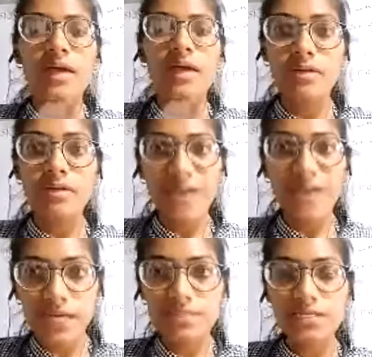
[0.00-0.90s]
even
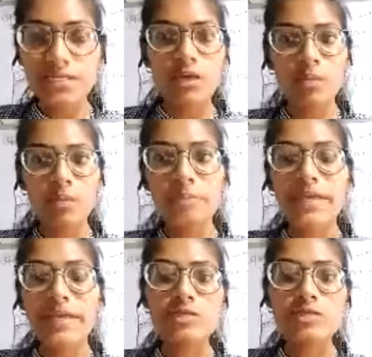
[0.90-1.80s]
us human
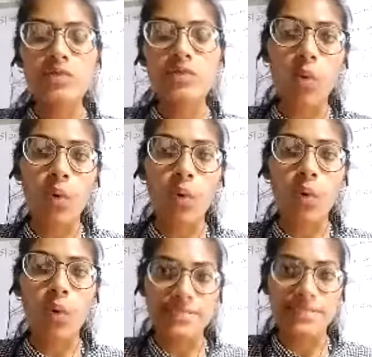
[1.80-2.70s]
beings, we all are
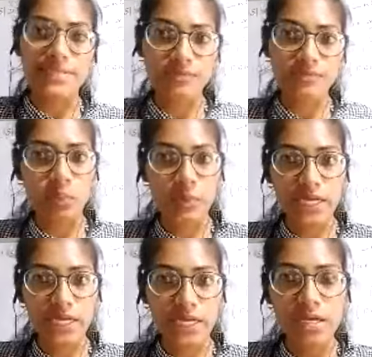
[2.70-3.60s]
sensitive to
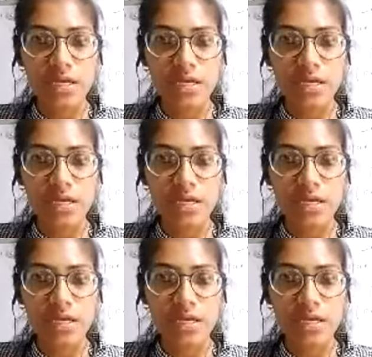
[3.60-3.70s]
pH.